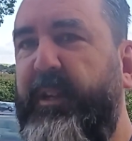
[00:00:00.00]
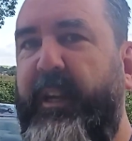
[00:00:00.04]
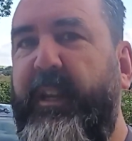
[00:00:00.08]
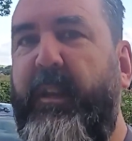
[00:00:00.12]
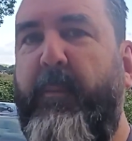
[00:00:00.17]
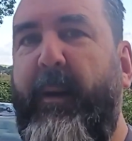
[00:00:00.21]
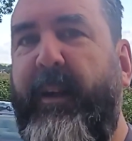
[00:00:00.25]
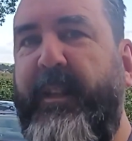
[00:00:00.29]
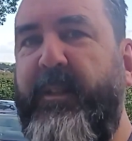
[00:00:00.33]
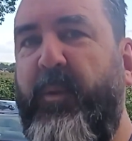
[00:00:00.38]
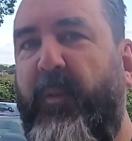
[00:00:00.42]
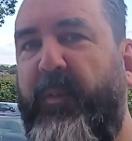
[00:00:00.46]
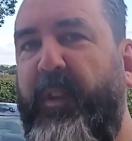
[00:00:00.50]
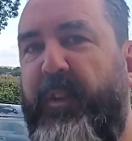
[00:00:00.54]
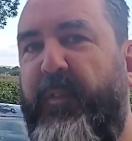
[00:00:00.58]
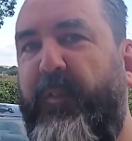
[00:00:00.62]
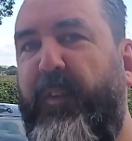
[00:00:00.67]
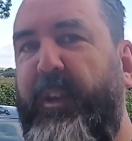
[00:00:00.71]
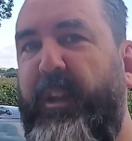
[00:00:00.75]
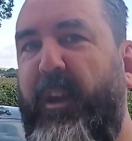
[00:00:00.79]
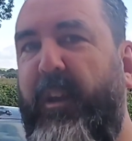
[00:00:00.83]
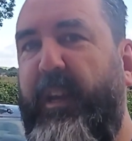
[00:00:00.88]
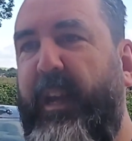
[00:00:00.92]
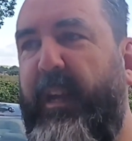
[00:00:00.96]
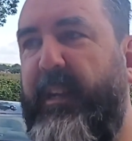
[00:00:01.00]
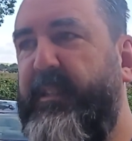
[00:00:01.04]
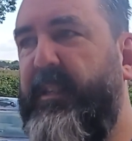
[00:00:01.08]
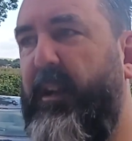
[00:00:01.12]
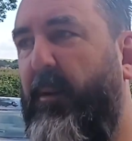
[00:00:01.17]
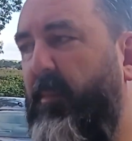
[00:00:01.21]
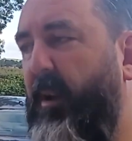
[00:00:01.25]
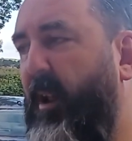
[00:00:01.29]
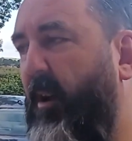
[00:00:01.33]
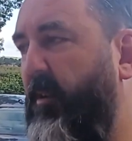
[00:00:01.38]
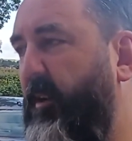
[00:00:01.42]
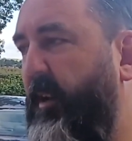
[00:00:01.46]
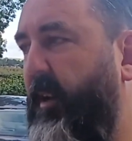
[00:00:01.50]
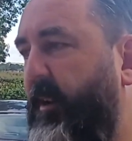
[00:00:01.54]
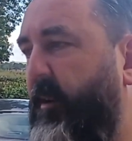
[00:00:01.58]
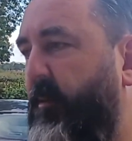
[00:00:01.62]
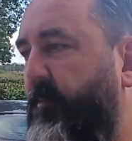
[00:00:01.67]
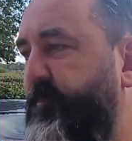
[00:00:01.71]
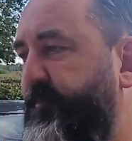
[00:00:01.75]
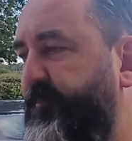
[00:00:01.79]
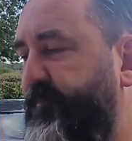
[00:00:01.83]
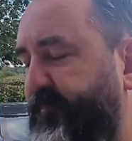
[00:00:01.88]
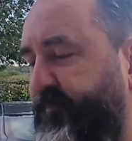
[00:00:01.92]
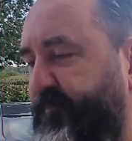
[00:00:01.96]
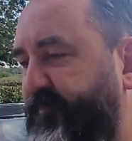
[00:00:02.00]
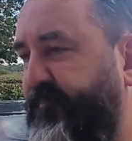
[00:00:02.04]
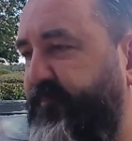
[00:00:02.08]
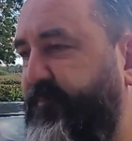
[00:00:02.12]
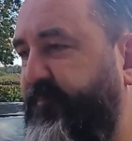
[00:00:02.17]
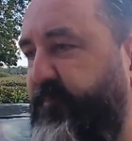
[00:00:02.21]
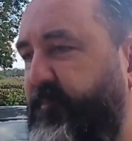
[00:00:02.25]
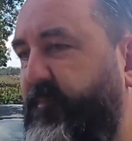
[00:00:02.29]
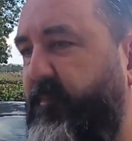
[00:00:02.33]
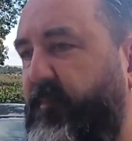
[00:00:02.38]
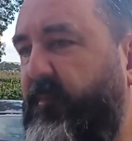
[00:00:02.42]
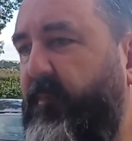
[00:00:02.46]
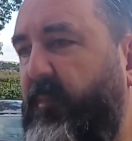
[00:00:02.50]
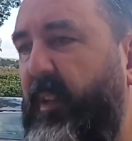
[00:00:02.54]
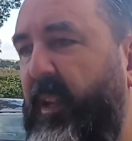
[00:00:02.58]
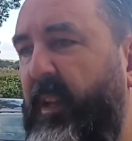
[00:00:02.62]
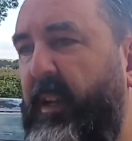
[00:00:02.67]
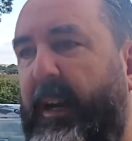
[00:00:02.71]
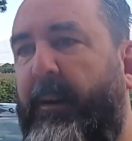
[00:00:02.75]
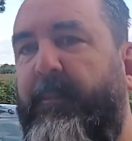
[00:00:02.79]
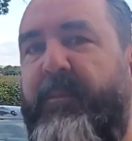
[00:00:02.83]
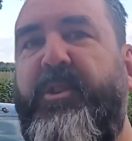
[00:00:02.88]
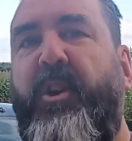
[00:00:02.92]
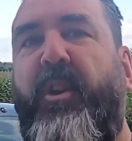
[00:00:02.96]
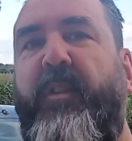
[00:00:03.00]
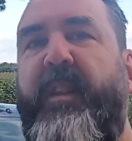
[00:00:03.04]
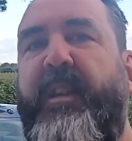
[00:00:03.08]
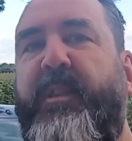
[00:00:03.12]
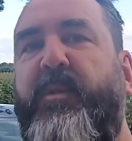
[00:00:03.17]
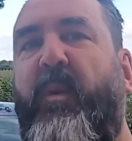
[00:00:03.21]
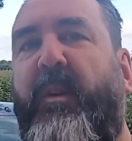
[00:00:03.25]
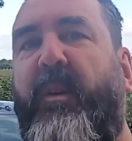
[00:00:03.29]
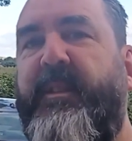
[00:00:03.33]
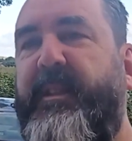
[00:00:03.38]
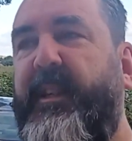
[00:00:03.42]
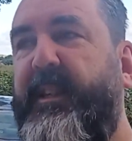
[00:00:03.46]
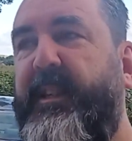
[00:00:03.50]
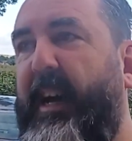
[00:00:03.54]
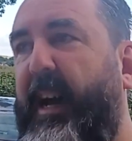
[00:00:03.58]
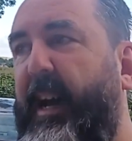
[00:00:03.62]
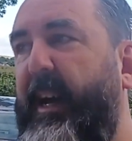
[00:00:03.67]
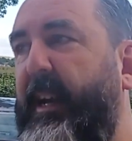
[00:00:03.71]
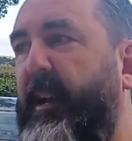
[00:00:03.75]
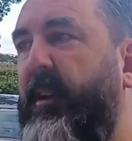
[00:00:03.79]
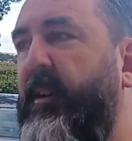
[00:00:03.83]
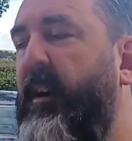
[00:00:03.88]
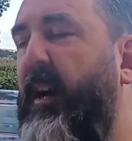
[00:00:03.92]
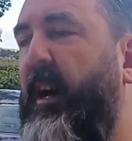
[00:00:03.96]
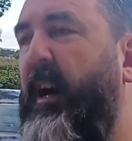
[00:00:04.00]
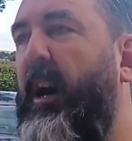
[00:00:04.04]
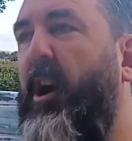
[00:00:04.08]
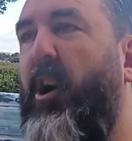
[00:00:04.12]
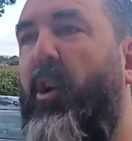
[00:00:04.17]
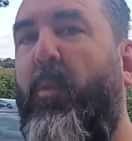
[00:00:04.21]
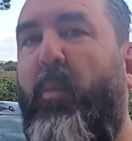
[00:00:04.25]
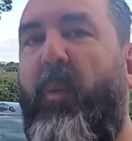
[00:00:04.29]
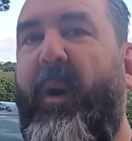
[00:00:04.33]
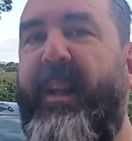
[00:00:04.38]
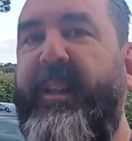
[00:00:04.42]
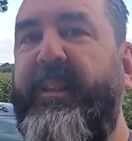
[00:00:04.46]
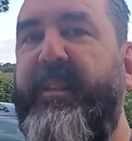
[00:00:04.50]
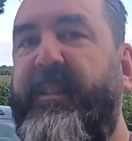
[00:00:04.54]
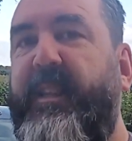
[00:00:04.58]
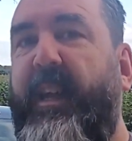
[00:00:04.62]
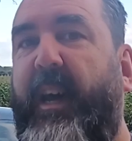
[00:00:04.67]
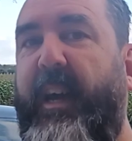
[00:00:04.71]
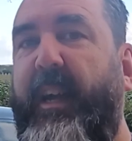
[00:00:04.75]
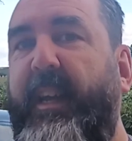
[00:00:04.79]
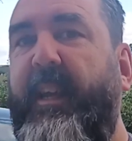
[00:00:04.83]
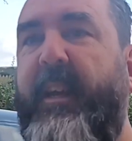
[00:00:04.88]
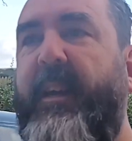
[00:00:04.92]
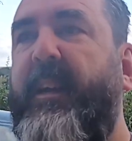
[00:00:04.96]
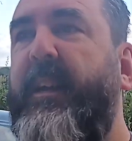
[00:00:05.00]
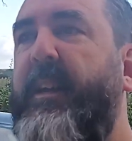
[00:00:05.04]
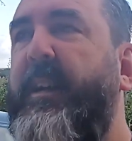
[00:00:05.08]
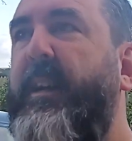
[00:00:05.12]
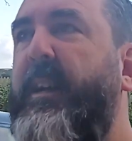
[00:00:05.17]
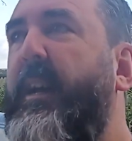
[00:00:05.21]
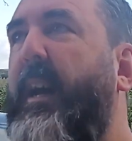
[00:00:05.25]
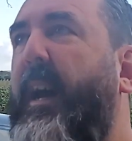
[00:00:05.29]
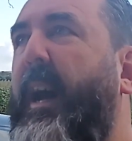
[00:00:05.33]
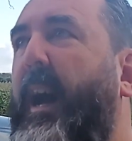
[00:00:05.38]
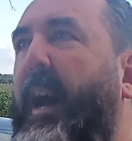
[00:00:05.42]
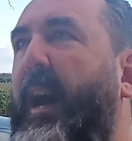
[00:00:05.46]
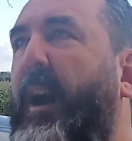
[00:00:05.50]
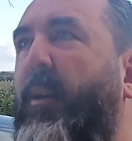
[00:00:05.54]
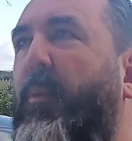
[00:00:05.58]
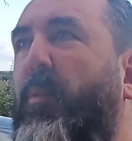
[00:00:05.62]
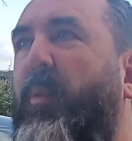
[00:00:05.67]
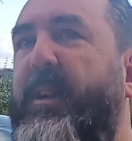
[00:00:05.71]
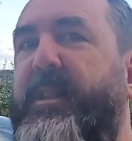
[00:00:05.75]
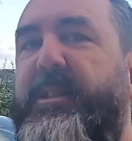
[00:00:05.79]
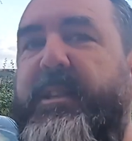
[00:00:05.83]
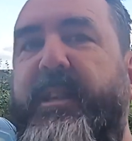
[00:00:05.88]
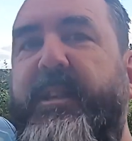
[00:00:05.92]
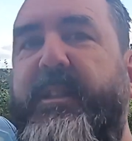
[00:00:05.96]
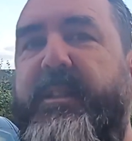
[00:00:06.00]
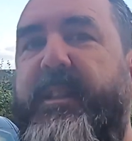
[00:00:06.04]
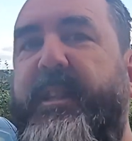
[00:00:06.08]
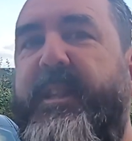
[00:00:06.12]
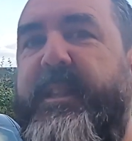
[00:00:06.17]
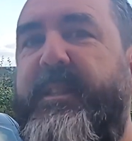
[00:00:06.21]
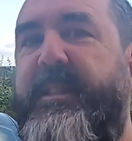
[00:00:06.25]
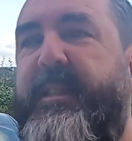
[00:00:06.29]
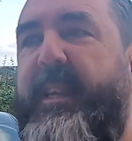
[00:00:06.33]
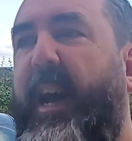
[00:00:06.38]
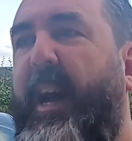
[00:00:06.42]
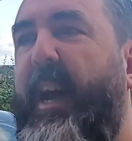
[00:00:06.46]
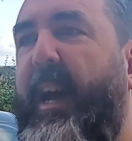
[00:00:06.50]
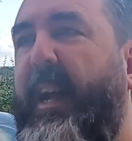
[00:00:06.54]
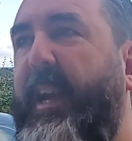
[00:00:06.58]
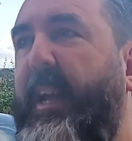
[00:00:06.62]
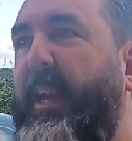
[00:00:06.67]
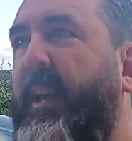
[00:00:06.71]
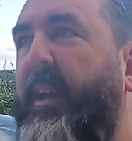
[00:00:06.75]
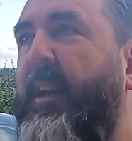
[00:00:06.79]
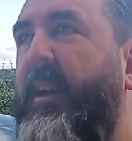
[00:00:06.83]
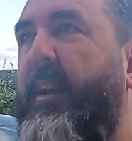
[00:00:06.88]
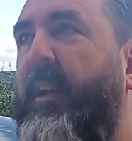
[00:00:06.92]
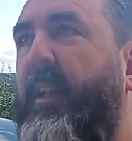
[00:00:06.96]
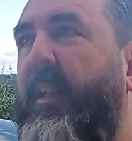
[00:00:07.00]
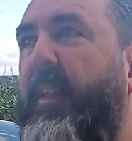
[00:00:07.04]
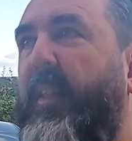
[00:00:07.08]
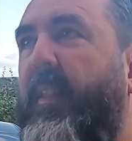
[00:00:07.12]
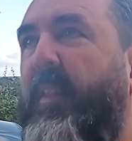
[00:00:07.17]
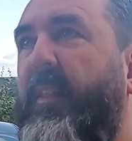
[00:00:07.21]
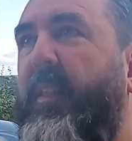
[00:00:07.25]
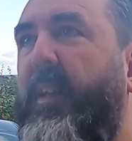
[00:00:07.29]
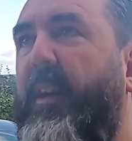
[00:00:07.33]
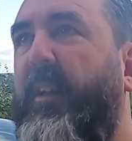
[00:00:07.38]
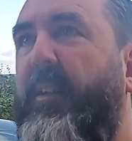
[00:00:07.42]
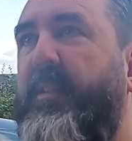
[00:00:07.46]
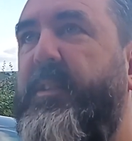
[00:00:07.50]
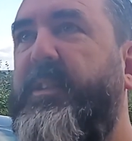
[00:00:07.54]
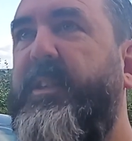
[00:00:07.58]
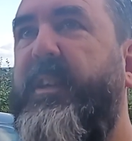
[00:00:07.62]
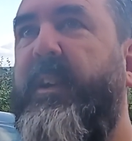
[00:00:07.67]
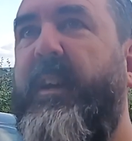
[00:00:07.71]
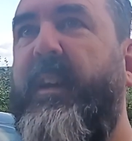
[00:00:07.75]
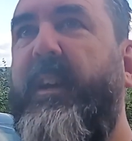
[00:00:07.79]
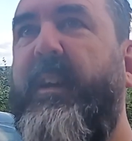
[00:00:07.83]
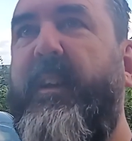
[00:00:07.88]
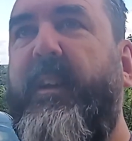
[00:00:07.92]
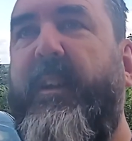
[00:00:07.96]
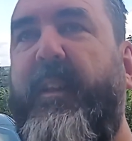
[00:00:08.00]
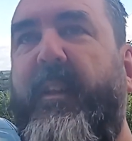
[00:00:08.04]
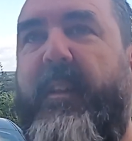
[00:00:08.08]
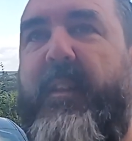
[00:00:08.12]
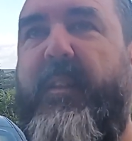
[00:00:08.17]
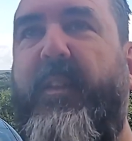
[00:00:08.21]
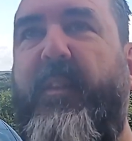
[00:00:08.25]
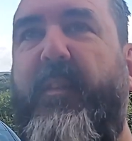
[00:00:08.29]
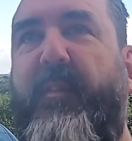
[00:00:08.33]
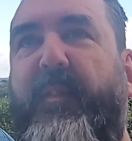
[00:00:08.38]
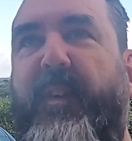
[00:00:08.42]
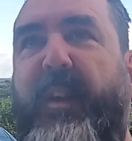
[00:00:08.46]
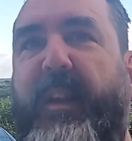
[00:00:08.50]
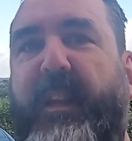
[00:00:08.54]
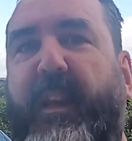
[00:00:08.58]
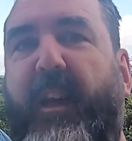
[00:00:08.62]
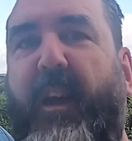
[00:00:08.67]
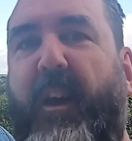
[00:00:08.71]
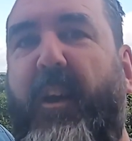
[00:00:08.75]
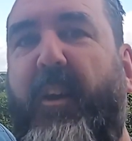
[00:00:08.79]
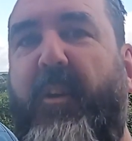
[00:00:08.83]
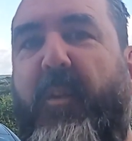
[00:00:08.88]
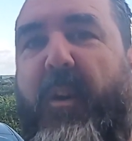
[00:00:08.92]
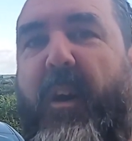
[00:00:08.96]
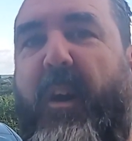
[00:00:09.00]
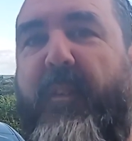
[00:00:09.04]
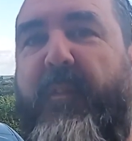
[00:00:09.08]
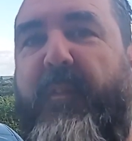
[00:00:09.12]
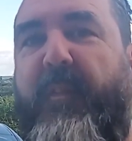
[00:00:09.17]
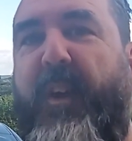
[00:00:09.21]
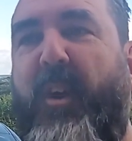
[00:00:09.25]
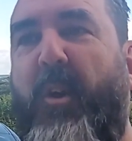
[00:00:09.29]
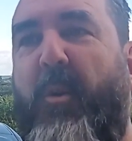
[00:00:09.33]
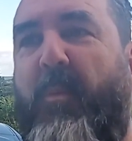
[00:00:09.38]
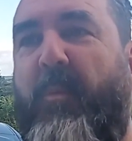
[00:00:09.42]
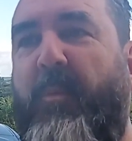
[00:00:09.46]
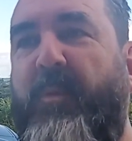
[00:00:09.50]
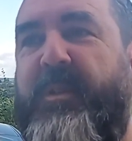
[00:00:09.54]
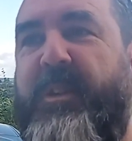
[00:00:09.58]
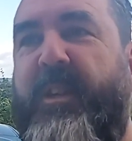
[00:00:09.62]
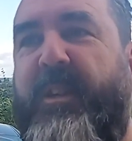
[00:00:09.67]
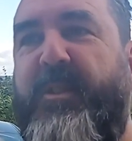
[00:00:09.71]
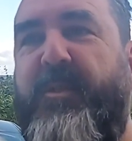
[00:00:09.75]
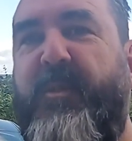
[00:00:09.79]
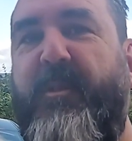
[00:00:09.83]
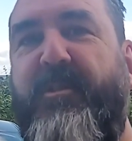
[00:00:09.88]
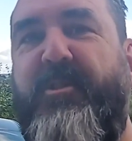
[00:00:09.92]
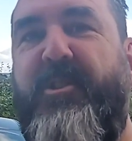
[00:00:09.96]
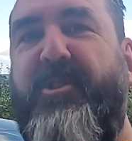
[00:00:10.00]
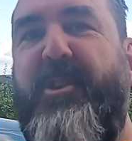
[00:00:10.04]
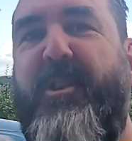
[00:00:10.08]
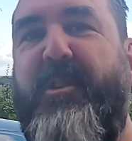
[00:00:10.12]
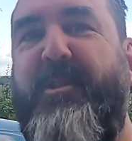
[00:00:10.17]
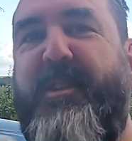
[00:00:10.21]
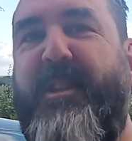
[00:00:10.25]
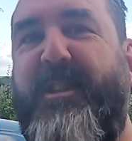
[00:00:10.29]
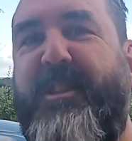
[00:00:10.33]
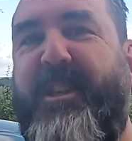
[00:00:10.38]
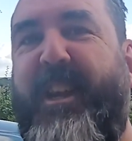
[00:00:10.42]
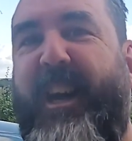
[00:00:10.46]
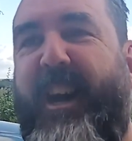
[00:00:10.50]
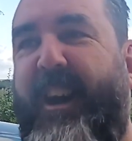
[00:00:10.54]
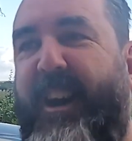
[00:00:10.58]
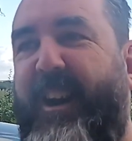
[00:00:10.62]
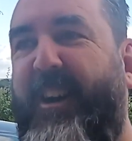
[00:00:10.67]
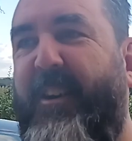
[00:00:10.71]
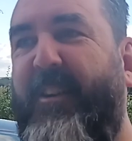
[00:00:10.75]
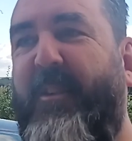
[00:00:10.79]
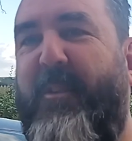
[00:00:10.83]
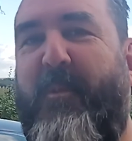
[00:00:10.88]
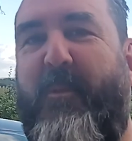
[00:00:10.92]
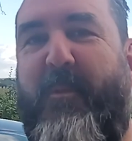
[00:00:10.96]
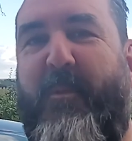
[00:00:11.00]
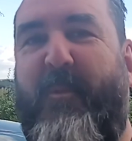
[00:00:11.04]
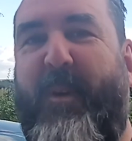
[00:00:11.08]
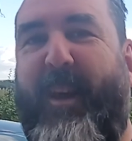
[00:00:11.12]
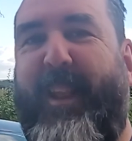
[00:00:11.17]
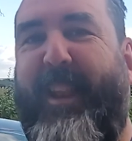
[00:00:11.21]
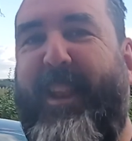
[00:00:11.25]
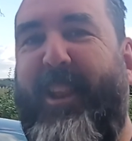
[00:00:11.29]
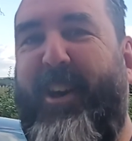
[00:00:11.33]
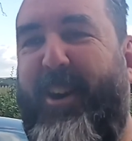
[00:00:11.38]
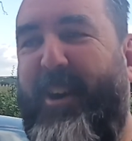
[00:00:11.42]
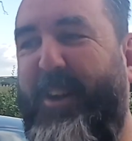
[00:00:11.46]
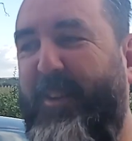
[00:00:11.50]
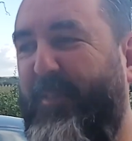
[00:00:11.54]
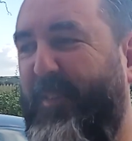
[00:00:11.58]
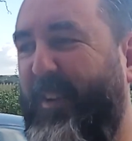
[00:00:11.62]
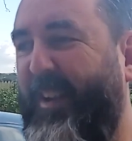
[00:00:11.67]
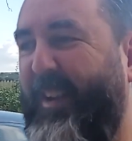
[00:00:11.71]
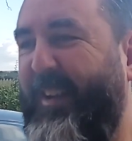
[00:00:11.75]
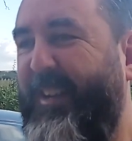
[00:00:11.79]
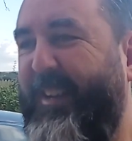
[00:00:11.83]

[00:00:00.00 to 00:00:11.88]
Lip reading: It depends when this video gets uploaded. I'm doing this one today on Wednesday, which is the day that the video I filmed to introduce this car went live.